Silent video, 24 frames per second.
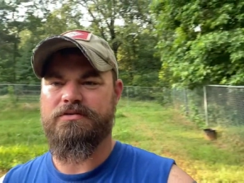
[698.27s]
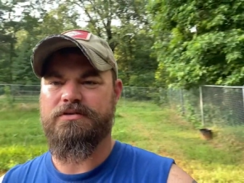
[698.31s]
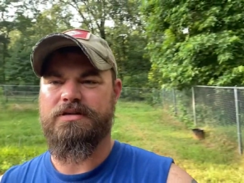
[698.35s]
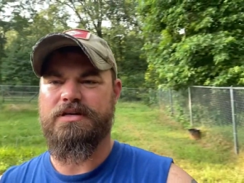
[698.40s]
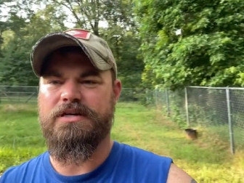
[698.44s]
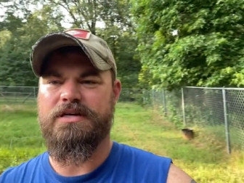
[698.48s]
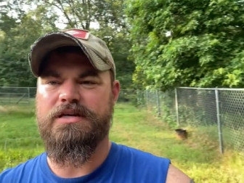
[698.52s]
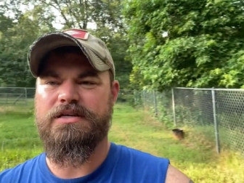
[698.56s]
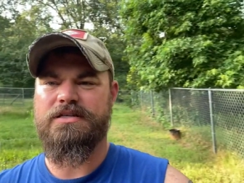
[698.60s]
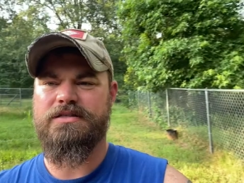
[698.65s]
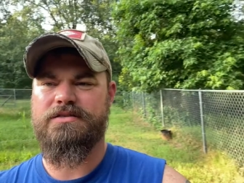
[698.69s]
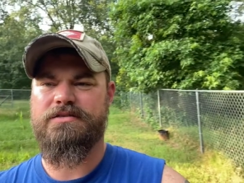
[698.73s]

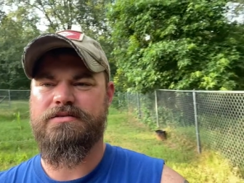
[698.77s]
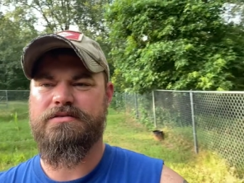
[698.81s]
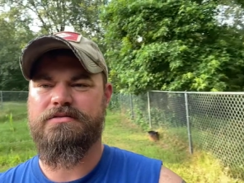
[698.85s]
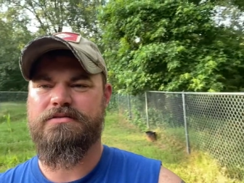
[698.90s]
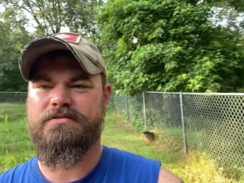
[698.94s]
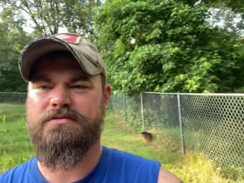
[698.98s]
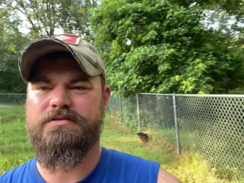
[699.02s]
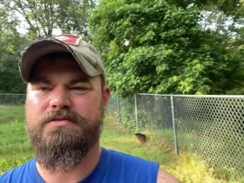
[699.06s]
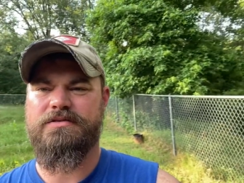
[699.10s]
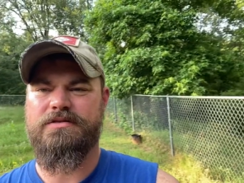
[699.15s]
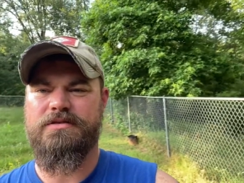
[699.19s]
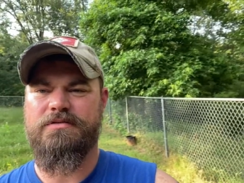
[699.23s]
It gets
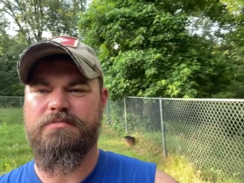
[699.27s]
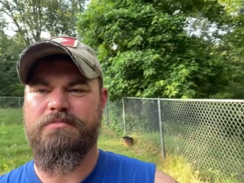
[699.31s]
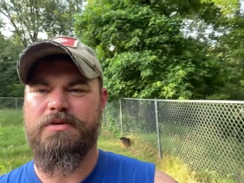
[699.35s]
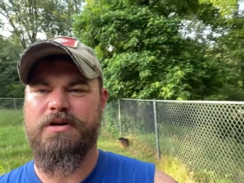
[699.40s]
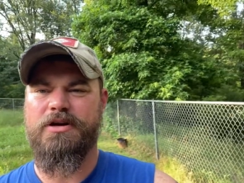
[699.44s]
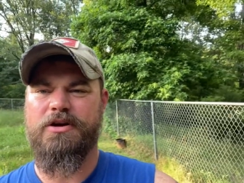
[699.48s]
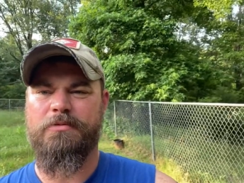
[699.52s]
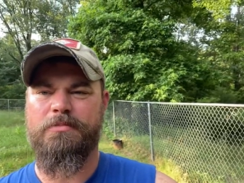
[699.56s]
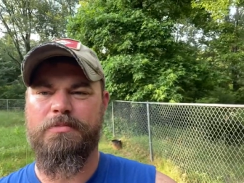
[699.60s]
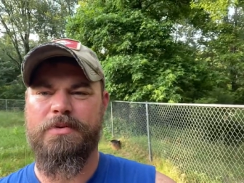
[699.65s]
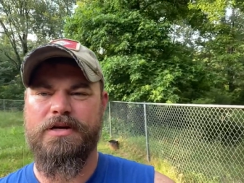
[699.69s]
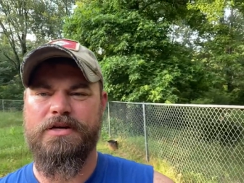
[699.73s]
a
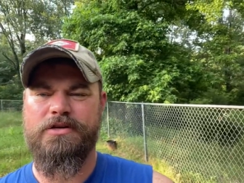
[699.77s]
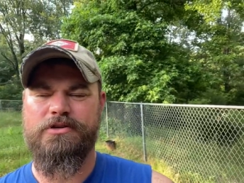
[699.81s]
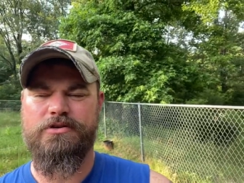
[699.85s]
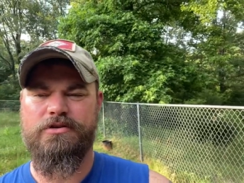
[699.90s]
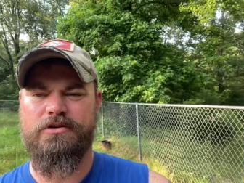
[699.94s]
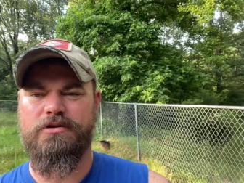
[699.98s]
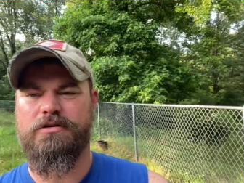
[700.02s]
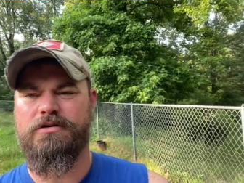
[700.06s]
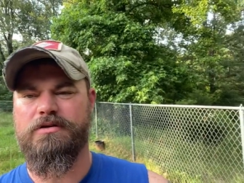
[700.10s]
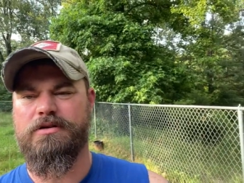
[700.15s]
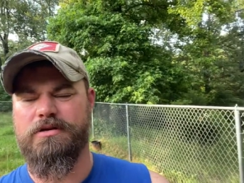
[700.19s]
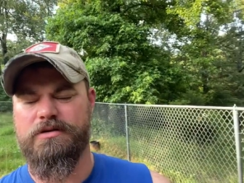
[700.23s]
bigger
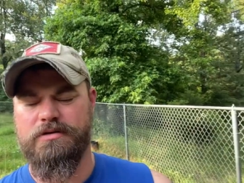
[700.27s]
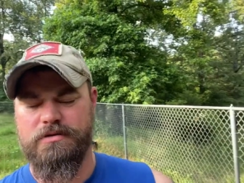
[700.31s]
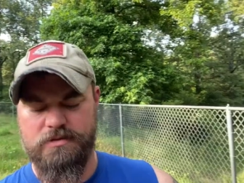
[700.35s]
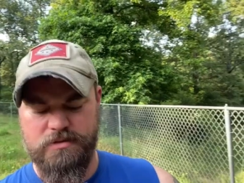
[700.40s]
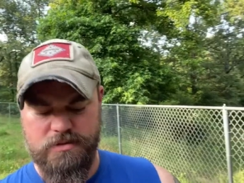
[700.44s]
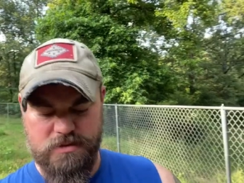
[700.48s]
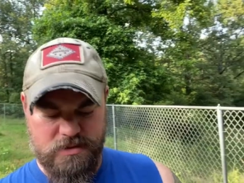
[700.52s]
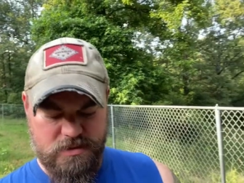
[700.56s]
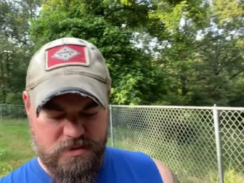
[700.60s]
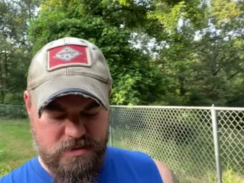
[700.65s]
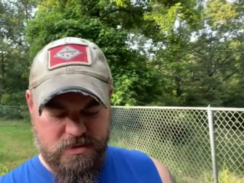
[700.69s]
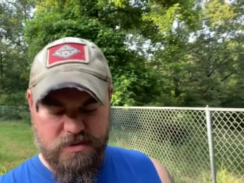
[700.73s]
picture, and
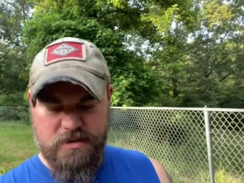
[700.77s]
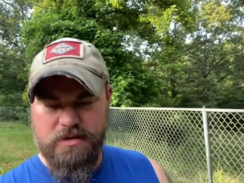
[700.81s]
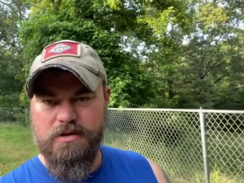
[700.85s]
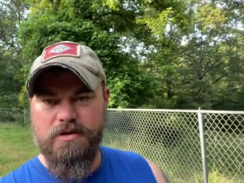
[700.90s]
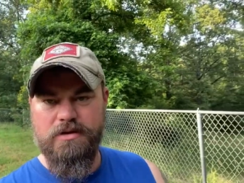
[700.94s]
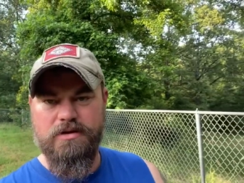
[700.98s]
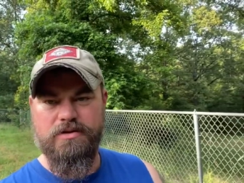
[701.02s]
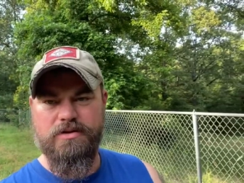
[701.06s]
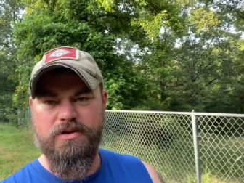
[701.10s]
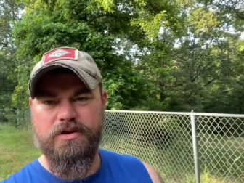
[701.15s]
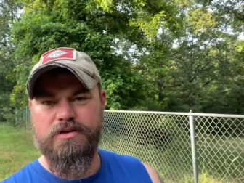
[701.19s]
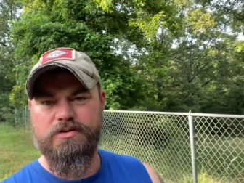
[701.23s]

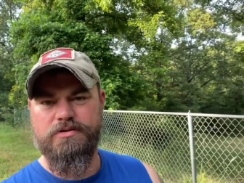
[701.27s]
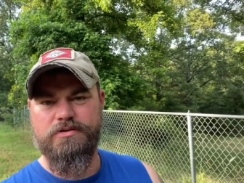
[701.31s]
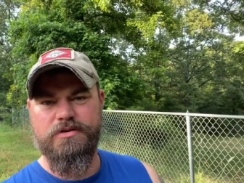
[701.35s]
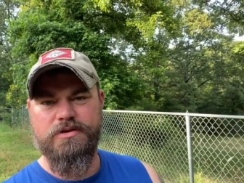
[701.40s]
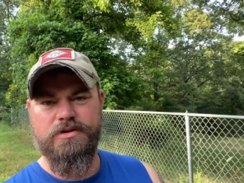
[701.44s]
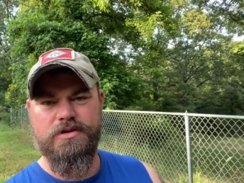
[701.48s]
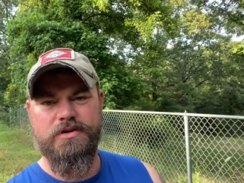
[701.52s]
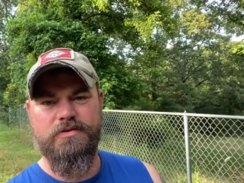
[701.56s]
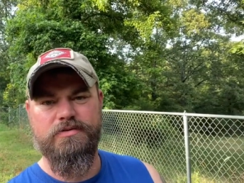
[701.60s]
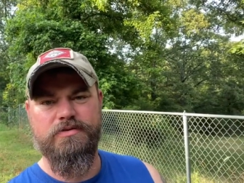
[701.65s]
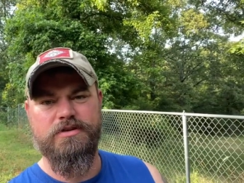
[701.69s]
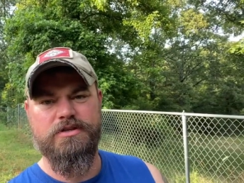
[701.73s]
things are
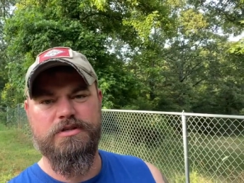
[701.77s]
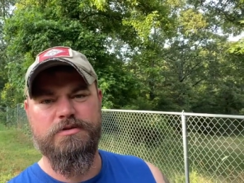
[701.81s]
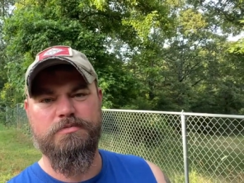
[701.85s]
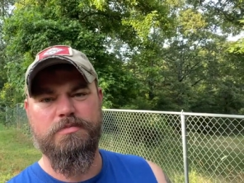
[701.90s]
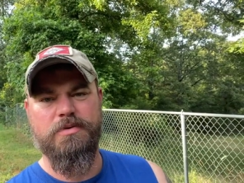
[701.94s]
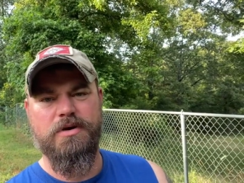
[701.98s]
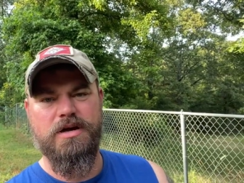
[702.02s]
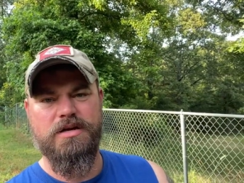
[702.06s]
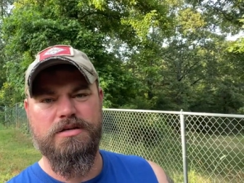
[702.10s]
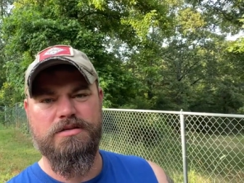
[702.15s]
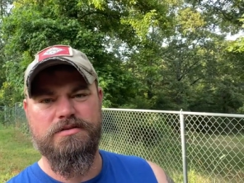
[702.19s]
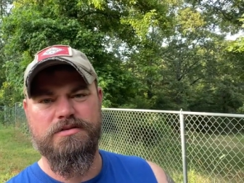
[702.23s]
in different
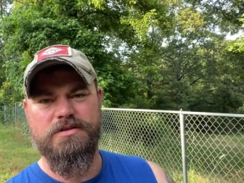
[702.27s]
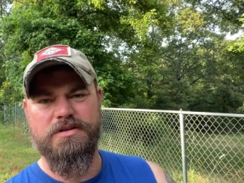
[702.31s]
spots.